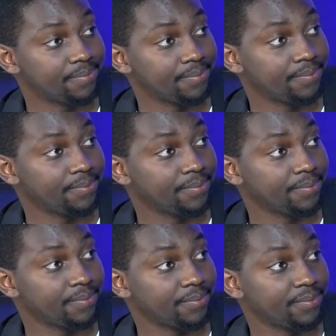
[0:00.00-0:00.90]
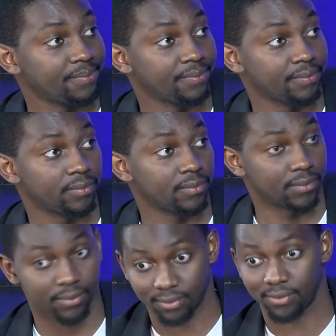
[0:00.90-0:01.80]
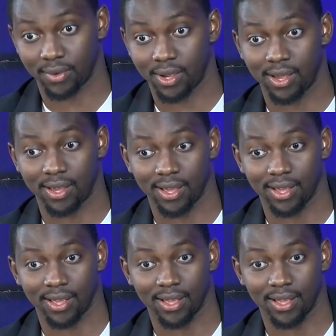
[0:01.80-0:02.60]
on and on and on. But sadly, yeah. it is